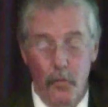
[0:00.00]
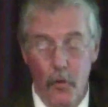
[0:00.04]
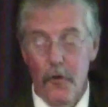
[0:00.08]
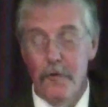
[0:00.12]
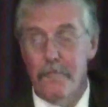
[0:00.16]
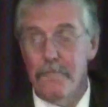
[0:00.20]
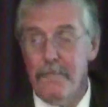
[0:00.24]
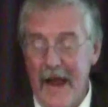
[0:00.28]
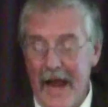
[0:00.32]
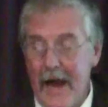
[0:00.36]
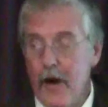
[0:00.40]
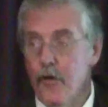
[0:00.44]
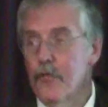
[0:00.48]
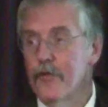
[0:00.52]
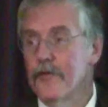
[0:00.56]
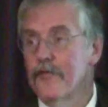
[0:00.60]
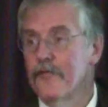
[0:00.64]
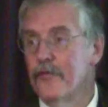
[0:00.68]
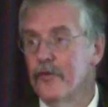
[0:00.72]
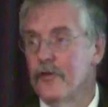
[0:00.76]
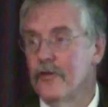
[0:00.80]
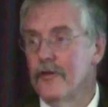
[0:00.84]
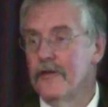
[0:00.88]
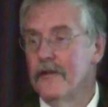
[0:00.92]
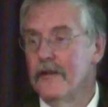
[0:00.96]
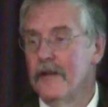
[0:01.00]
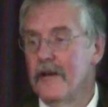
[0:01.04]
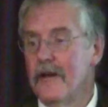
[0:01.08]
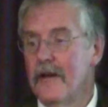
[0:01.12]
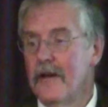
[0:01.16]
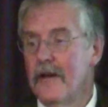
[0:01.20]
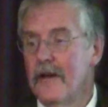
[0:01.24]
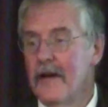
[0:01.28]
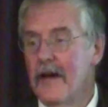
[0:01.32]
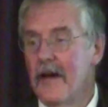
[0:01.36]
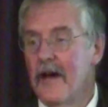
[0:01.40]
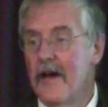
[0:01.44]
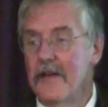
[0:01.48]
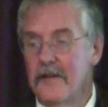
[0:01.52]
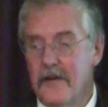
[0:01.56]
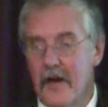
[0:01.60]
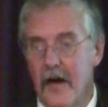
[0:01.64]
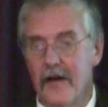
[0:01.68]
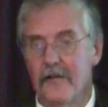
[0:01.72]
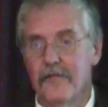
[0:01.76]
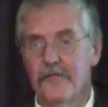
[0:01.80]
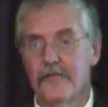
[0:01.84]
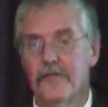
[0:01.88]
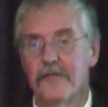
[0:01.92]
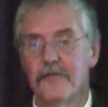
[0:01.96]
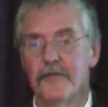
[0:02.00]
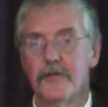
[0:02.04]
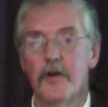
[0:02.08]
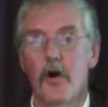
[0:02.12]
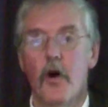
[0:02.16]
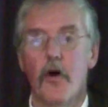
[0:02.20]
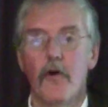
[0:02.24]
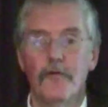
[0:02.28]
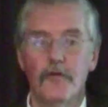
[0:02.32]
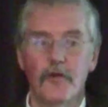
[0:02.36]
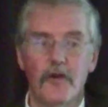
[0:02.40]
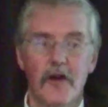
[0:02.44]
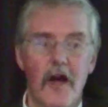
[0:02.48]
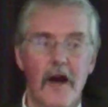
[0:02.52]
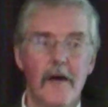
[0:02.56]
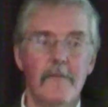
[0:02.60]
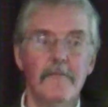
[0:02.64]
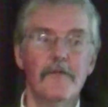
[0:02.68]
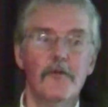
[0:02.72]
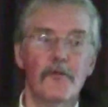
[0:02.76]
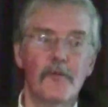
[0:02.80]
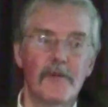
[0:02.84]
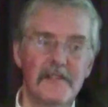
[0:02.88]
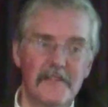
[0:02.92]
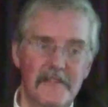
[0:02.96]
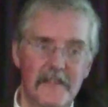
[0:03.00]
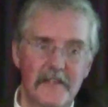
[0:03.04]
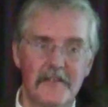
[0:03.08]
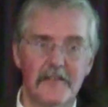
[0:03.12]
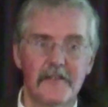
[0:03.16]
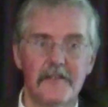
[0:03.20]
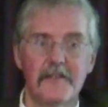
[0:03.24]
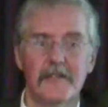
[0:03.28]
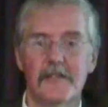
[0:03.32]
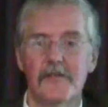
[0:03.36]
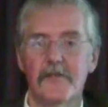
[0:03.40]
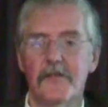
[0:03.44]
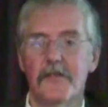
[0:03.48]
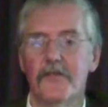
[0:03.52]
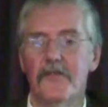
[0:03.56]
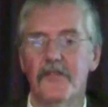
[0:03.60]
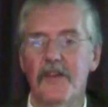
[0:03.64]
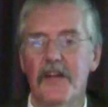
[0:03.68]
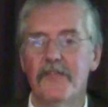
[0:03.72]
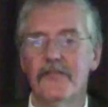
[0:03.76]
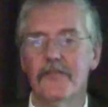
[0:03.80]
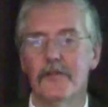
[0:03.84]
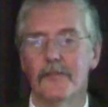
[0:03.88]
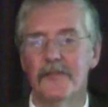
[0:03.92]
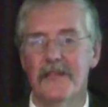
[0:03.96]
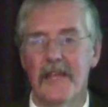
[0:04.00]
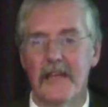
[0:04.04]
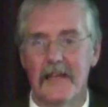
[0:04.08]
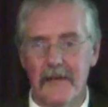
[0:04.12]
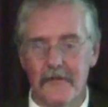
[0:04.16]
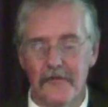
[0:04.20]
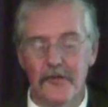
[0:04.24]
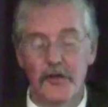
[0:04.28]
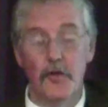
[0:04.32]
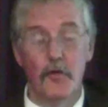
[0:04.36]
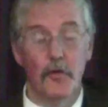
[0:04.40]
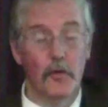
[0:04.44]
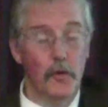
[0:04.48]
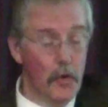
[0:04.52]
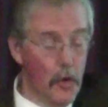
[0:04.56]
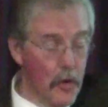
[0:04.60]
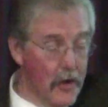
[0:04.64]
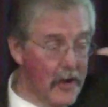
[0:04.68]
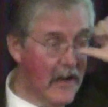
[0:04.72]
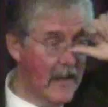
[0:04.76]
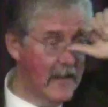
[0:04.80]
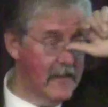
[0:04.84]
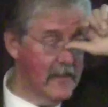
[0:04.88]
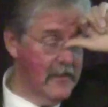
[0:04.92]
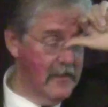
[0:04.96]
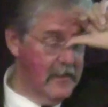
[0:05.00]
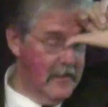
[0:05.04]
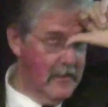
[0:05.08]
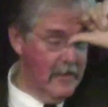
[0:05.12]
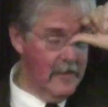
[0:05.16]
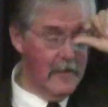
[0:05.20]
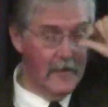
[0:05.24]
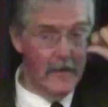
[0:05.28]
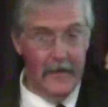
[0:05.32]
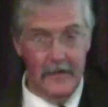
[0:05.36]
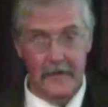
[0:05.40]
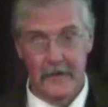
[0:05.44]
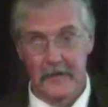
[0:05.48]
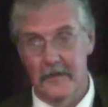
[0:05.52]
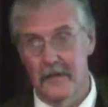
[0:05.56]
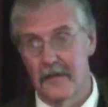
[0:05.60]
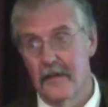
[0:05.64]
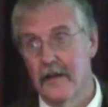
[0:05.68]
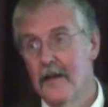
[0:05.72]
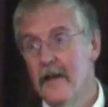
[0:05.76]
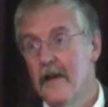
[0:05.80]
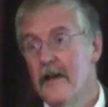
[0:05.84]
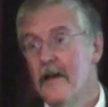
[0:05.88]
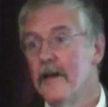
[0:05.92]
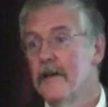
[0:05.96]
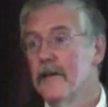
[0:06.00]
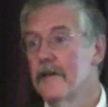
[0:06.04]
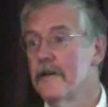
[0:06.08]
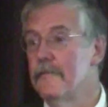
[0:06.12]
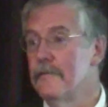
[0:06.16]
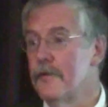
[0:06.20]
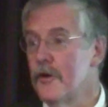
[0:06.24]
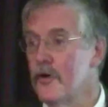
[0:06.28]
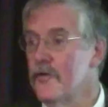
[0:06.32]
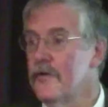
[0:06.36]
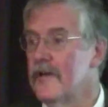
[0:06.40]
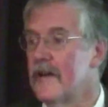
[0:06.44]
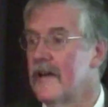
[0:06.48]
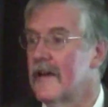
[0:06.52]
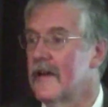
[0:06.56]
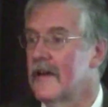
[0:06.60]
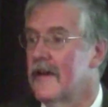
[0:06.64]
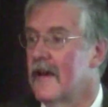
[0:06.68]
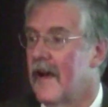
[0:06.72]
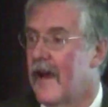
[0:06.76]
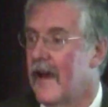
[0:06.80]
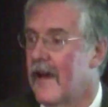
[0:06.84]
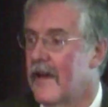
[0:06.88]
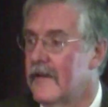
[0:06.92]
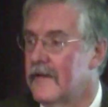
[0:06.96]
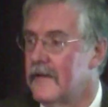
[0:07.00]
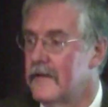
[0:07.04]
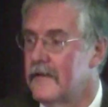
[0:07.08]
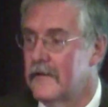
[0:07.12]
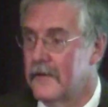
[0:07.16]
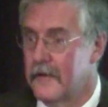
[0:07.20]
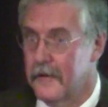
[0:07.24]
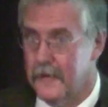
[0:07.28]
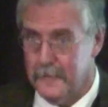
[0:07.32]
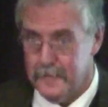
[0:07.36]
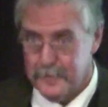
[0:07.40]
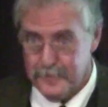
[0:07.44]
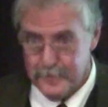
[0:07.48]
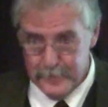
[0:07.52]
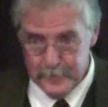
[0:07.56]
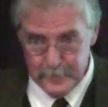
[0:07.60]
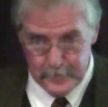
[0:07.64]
were powerful enough to overcome the resistance of the fiefdoms. And if you look at the computing and the